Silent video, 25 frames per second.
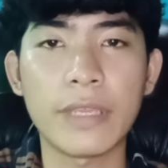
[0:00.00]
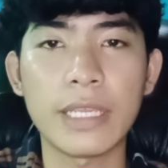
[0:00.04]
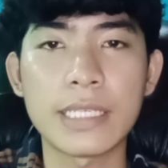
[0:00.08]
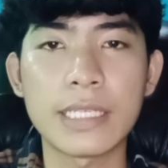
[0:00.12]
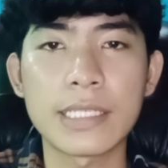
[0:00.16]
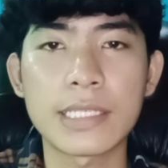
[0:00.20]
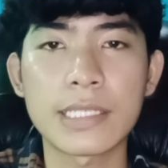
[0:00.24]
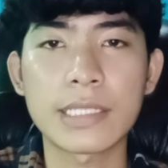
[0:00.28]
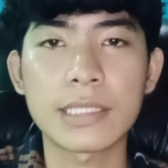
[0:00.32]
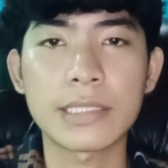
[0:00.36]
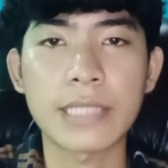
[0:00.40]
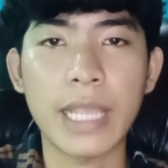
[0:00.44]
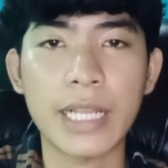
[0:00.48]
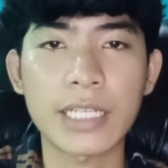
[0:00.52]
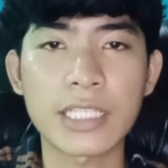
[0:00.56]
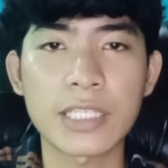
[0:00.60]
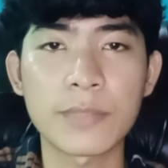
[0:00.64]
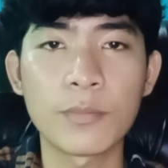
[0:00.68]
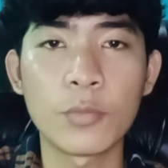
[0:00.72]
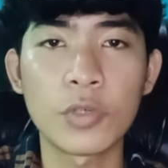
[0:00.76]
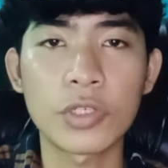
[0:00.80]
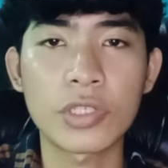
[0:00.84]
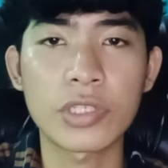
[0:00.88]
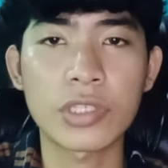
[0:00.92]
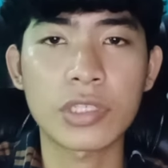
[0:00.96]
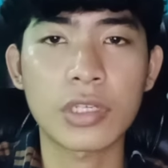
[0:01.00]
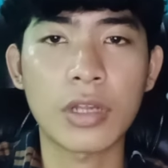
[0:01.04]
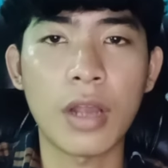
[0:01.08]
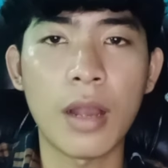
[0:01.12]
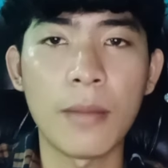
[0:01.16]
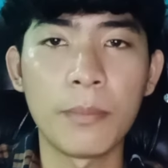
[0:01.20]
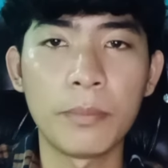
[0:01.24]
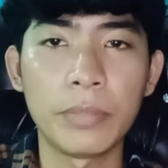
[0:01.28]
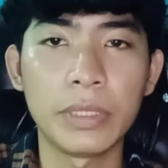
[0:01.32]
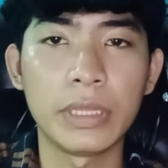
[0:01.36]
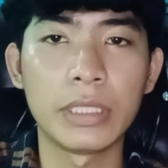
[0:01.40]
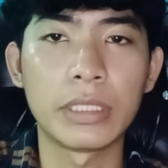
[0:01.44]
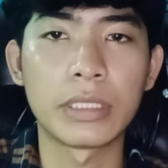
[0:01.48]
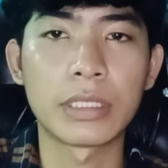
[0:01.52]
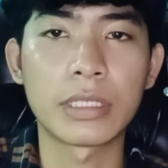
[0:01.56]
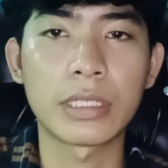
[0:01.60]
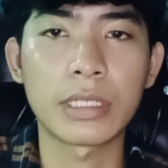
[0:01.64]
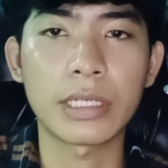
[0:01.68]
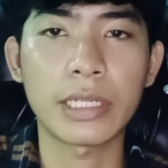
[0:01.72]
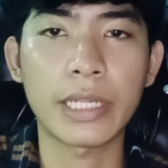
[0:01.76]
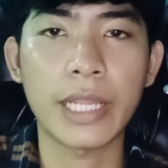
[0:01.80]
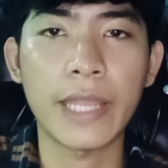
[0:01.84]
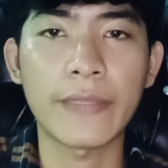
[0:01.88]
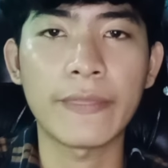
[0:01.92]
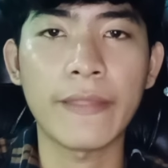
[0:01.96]
Is textbooks
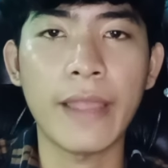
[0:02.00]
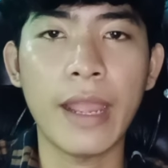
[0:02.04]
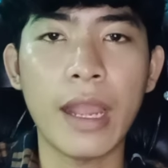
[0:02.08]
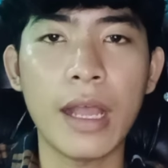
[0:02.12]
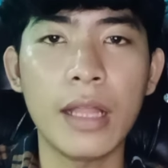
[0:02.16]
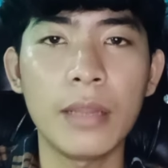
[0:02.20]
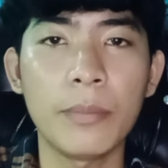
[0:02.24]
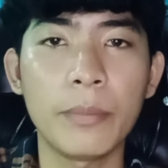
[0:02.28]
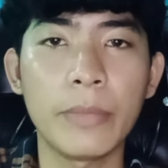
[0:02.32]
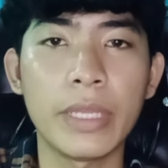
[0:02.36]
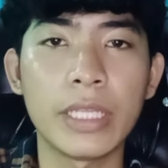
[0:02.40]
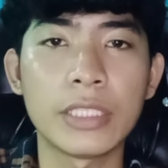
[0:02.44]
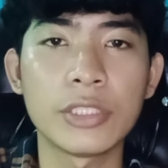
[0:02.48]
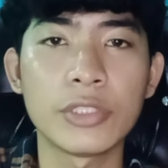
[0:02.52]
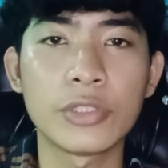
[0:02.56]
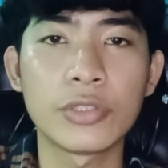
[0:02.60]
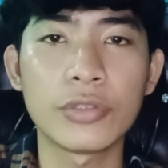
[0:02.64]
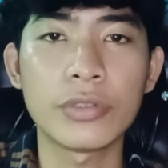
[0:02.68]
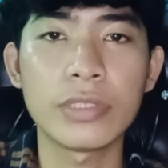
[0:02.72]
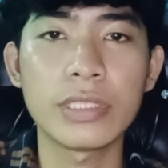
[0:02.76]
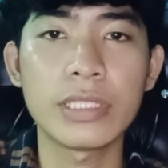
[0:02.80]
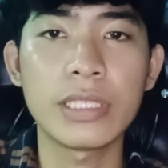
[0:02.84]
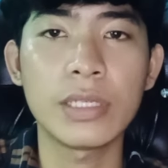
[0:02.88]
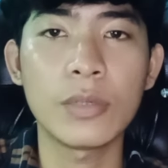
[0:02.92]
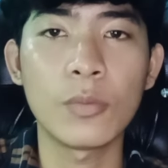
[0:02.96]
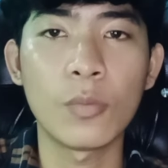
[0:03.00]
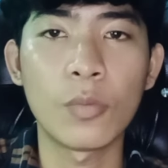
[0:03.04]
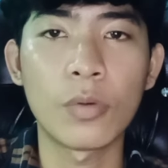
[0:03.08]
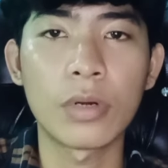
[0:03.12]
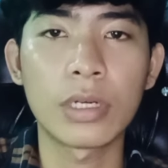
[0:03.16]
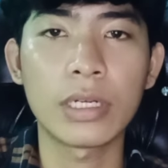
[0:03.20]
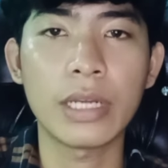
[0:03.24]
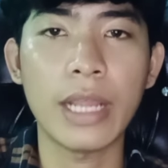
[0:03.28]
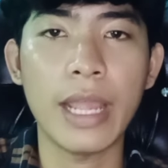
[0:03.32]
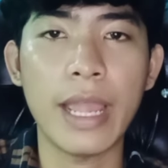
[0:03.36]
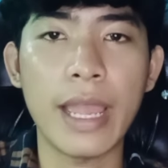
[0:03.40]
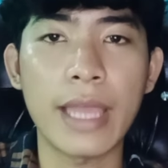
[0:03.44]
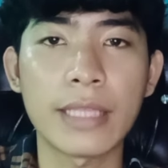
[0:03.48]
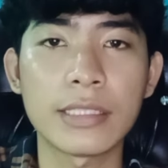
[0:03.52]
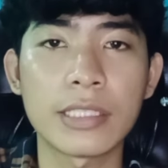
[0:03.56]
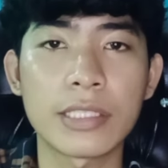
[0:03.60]
compiler can help in choosing word and